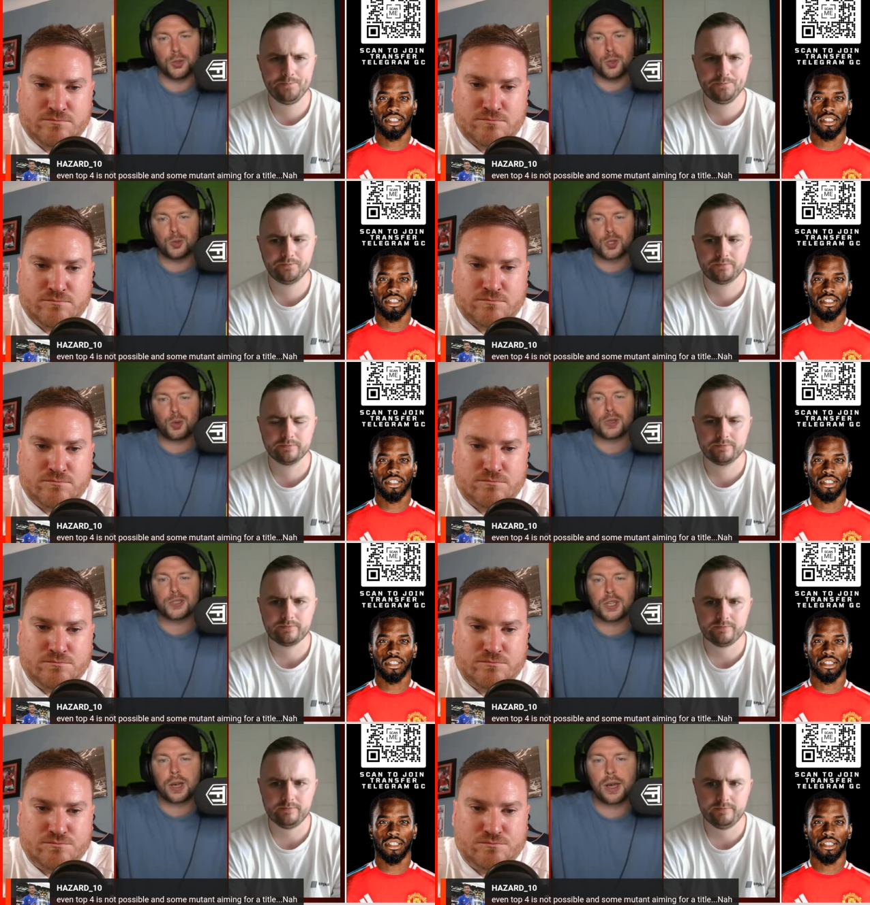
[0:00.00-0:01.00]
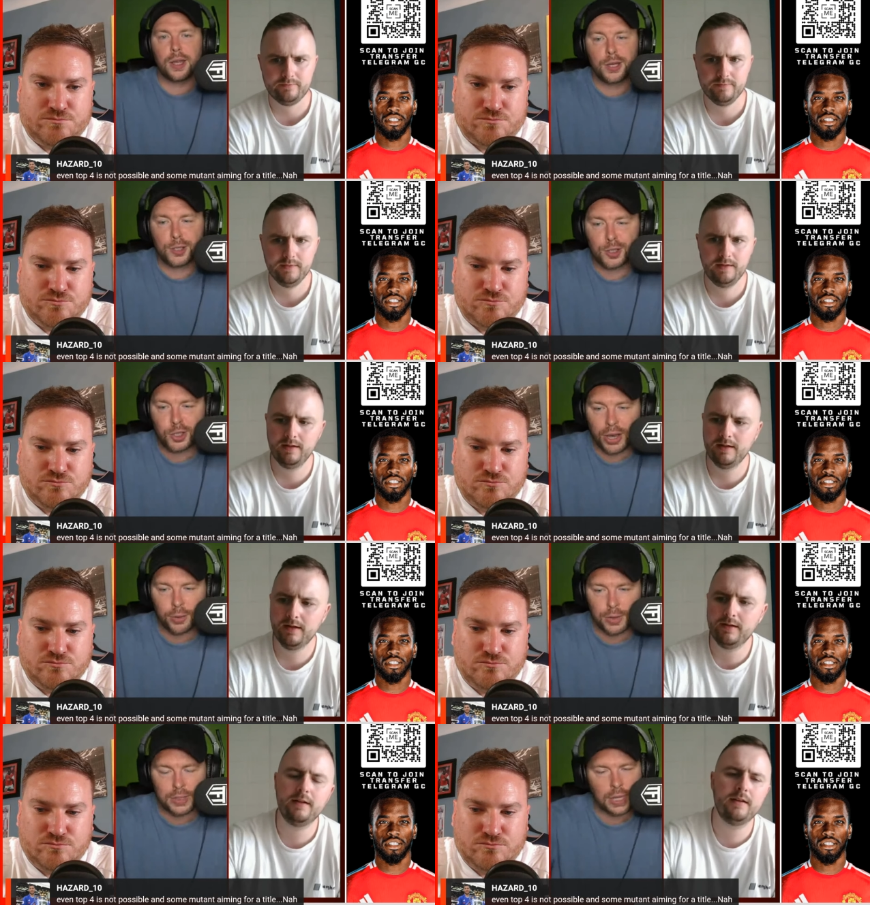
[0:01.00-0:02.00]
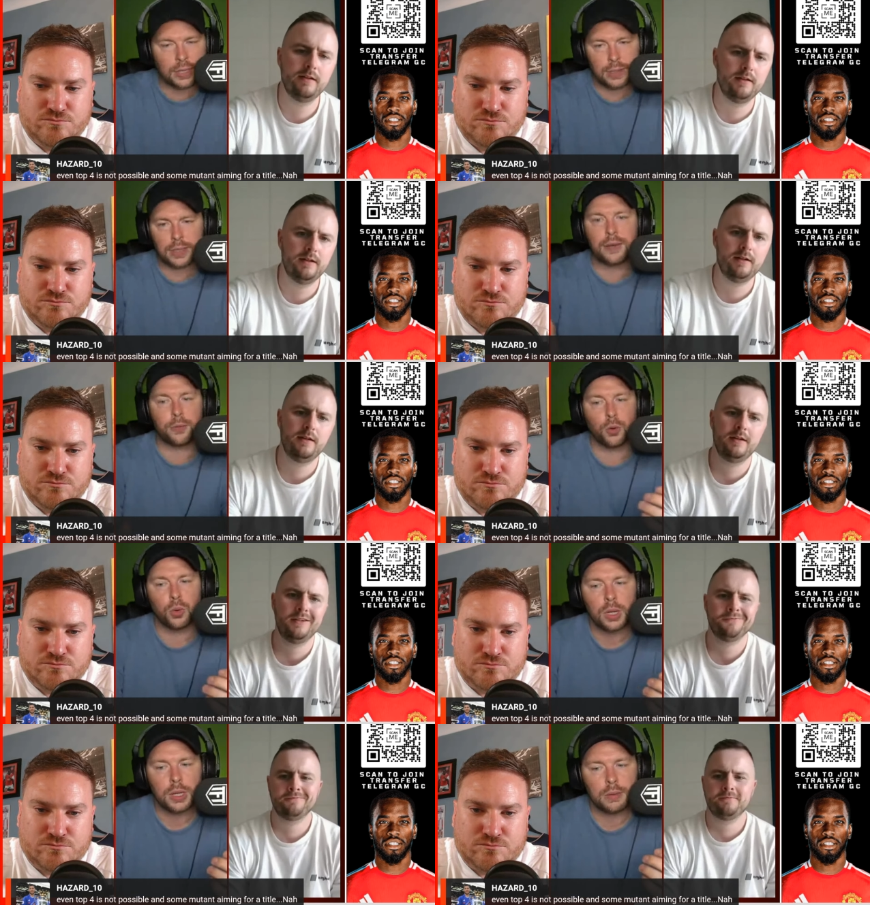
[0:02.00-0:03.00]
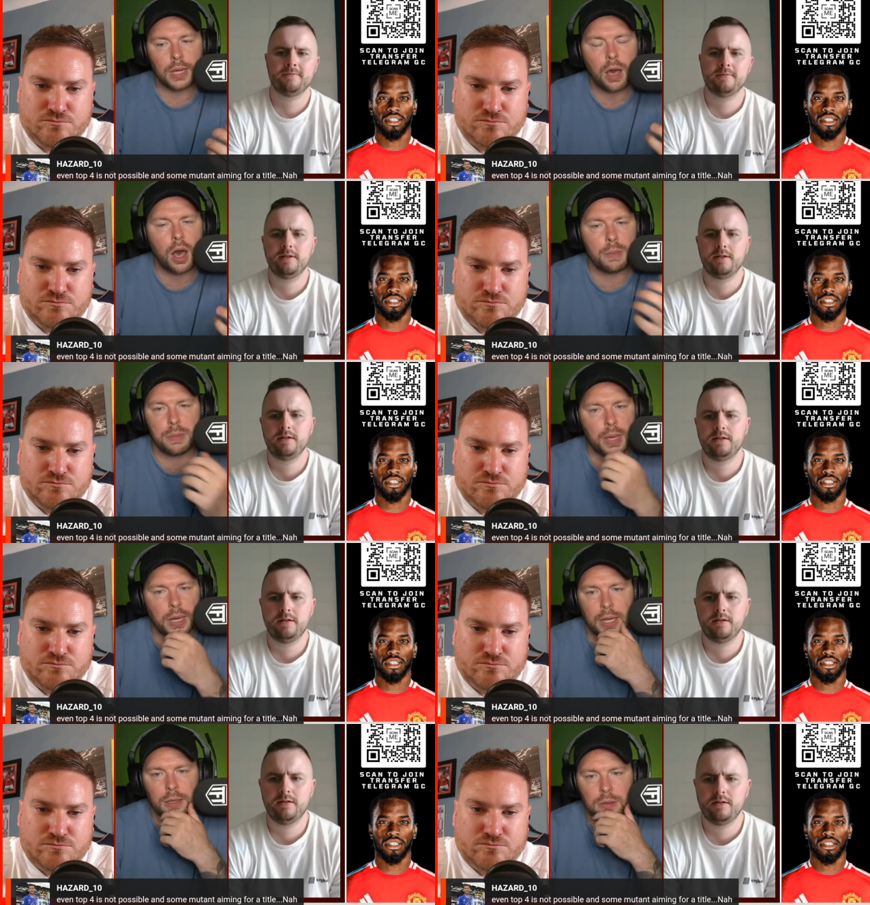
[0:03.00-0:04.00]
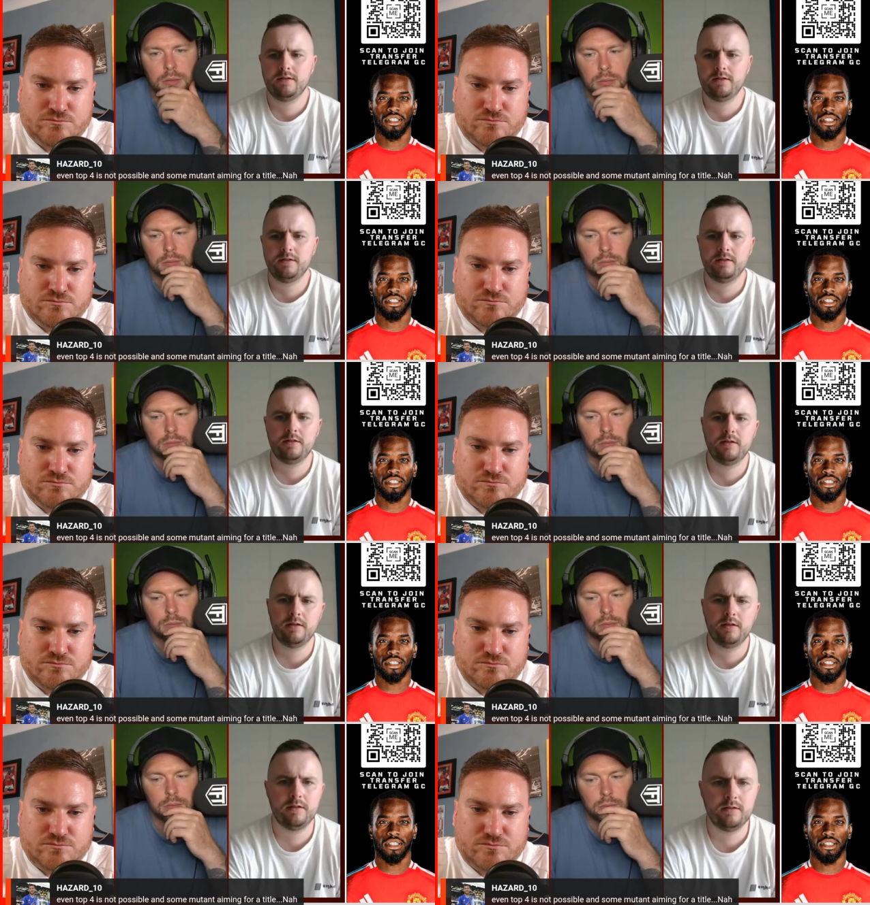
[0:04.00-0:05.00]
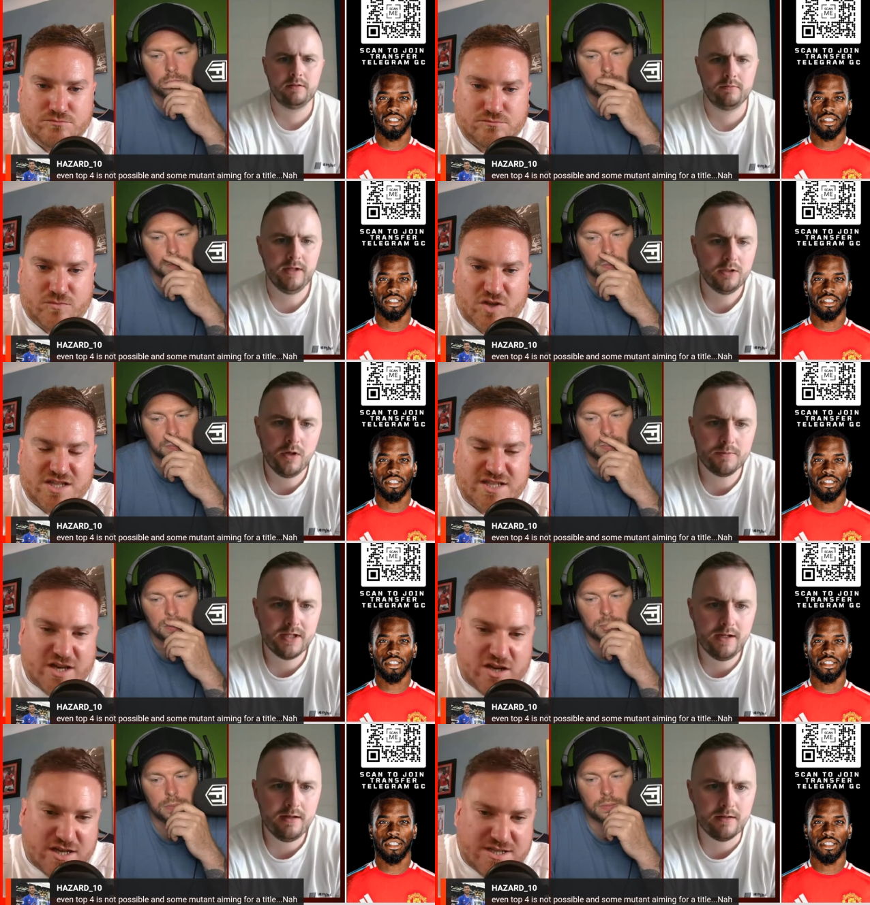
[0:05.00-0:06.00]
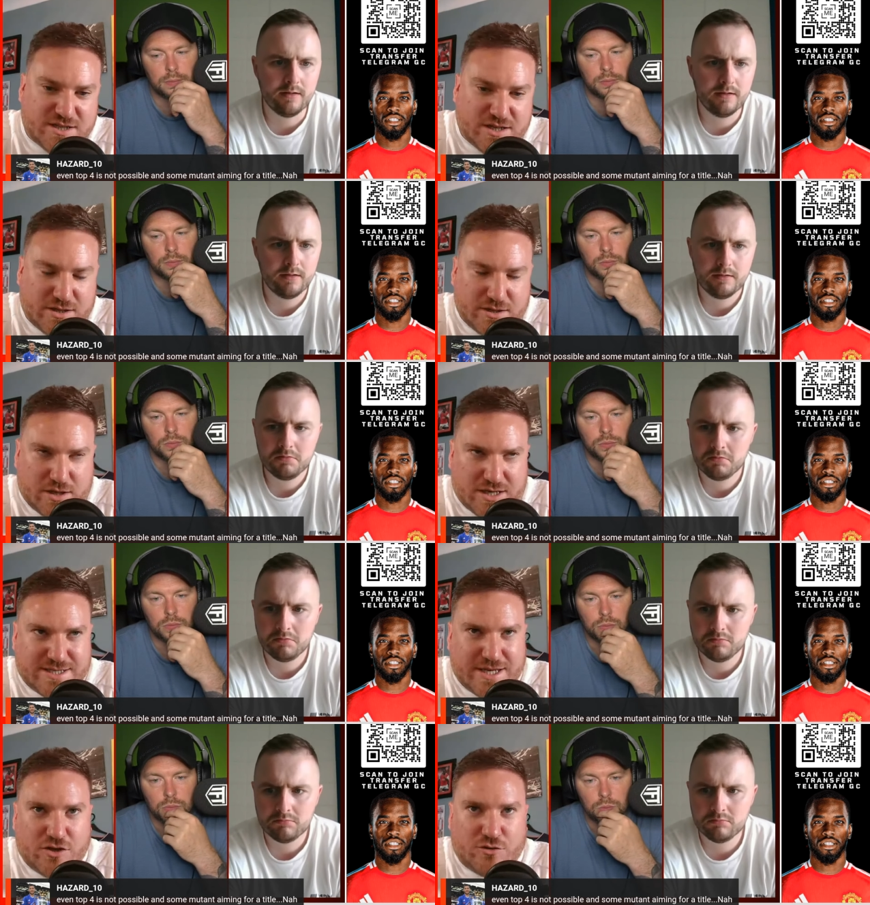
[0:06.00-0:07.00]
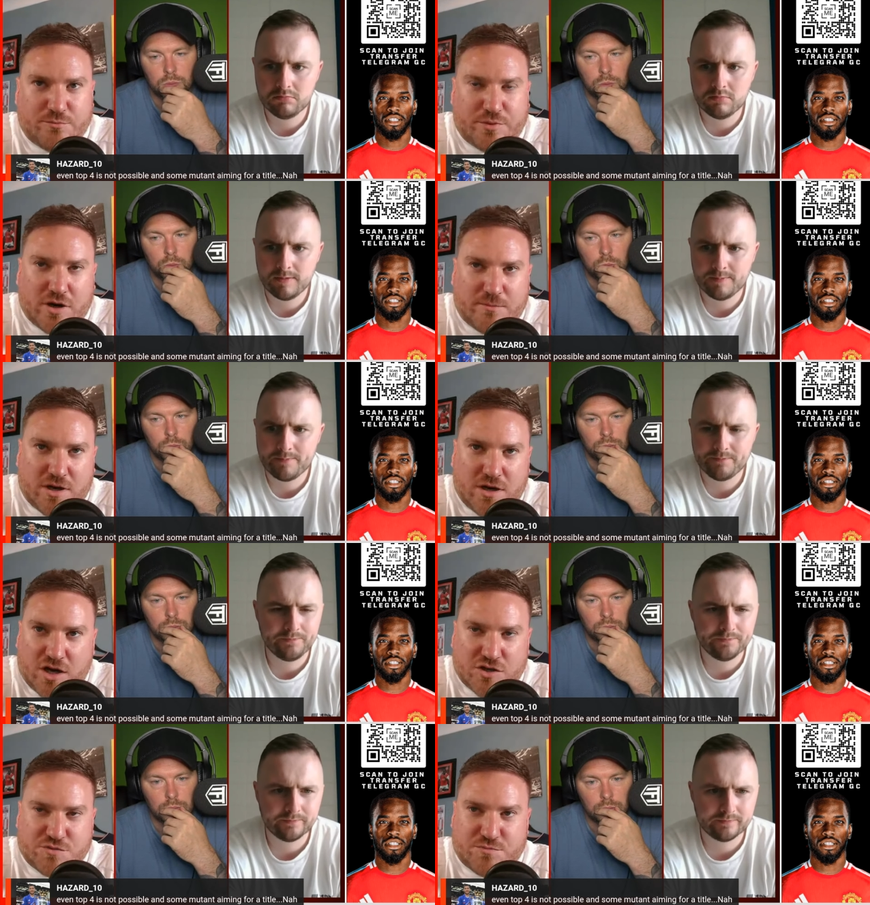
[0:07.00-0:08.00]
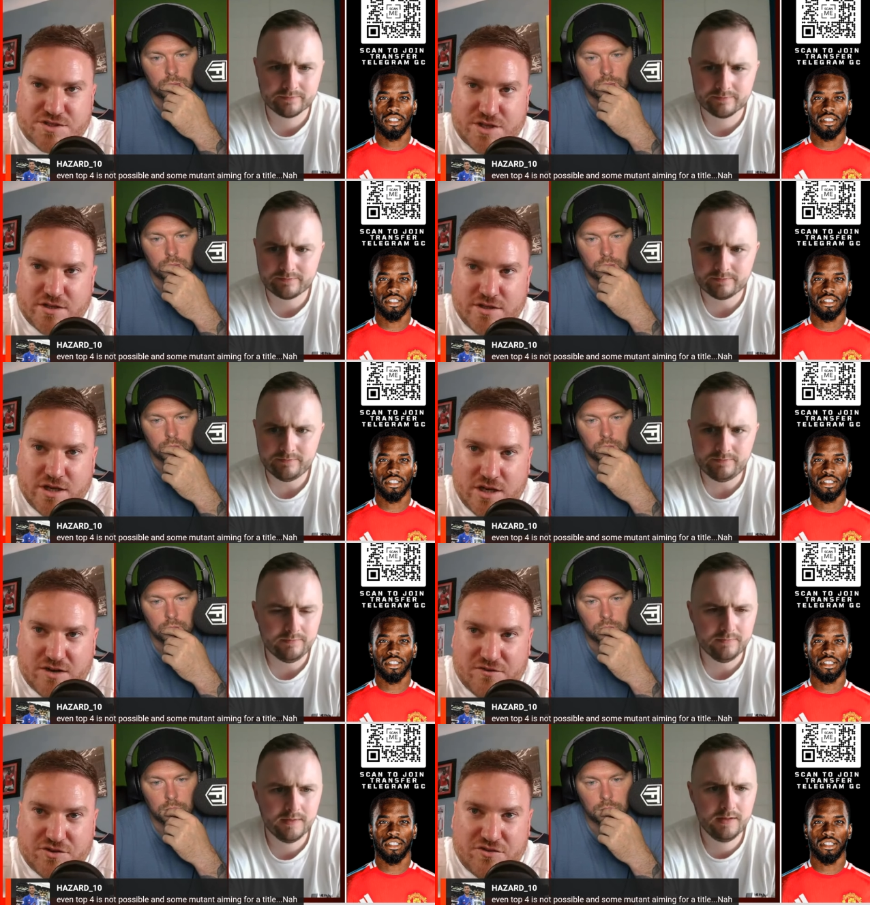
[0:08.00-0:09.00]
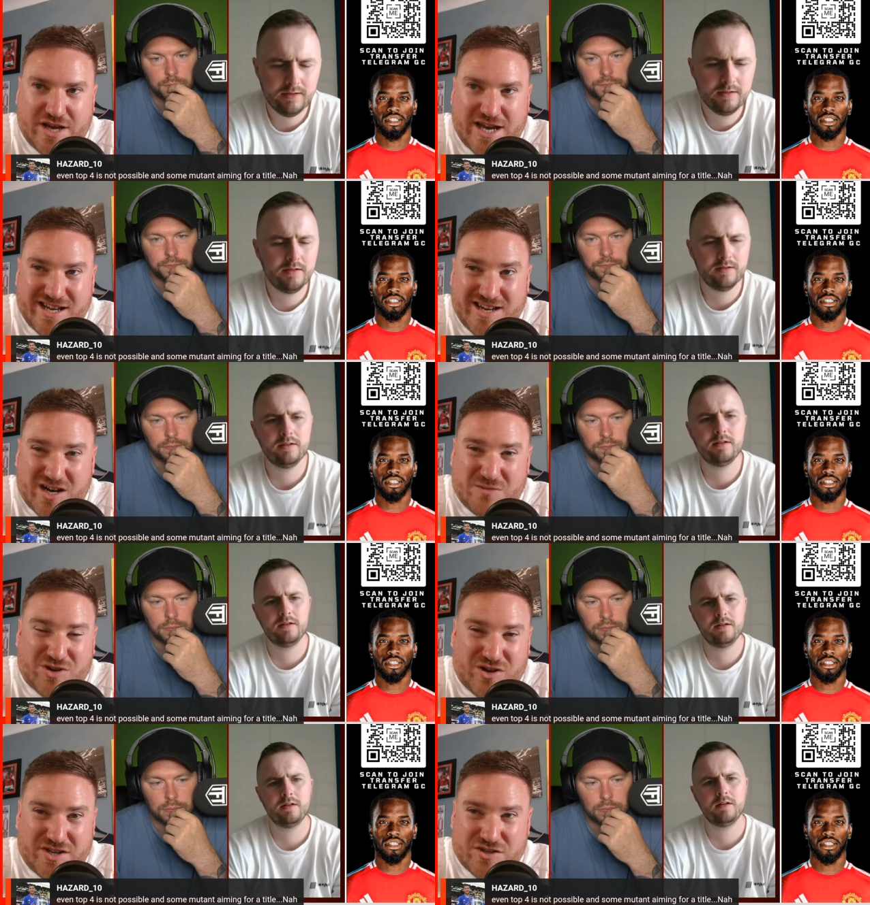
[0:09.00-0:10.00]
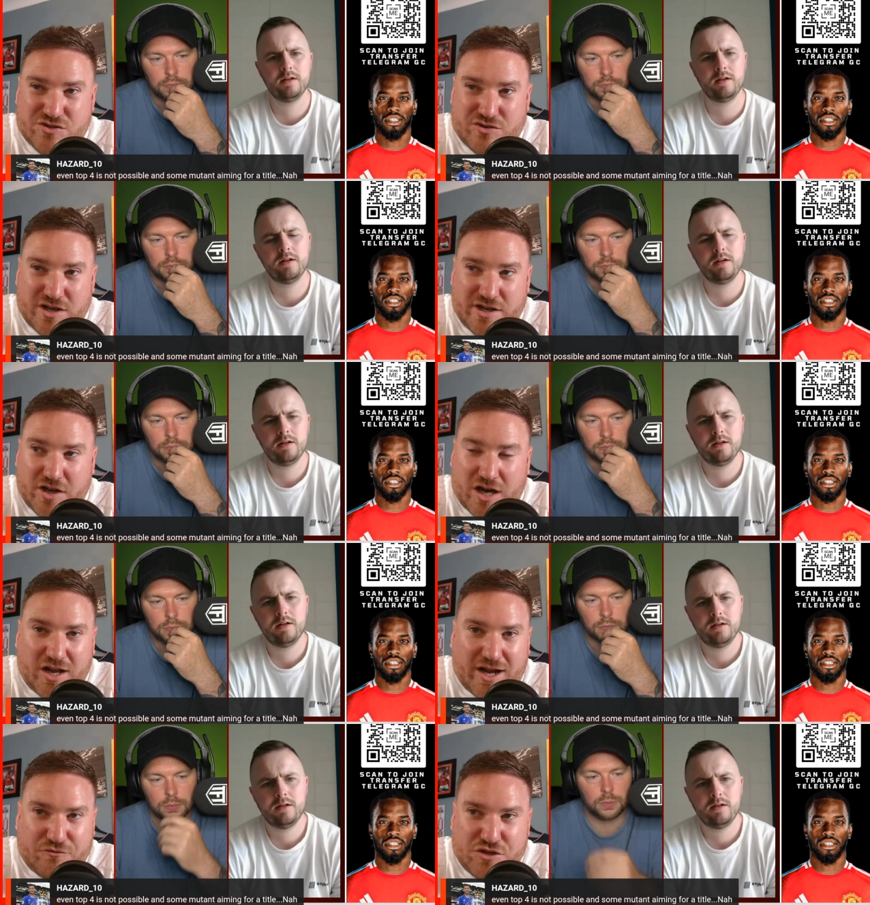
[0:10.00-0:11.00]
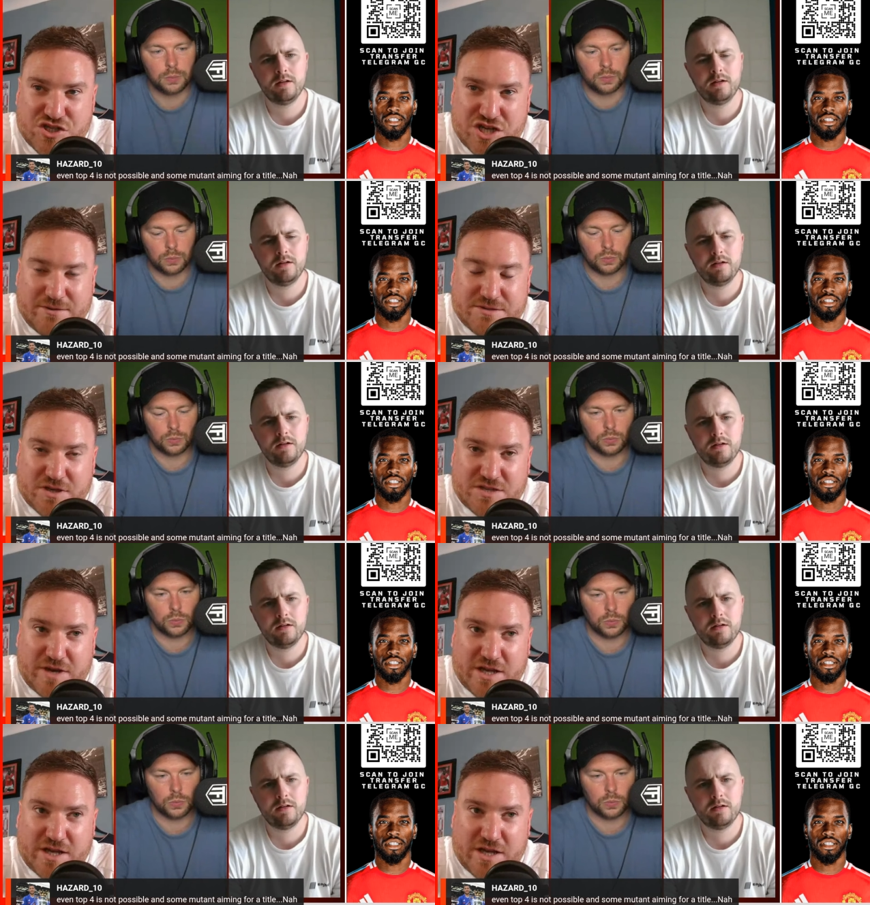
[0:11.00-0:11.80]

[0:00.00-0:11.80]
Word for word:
Speaker 1: whose squads are at title contending level, there can't be many. That's i what take I'm
Speaker 2: saying. Caicedo and Palmer, hundred percent. Other than that, I'm kind of struggling. I like Reece James, but he's made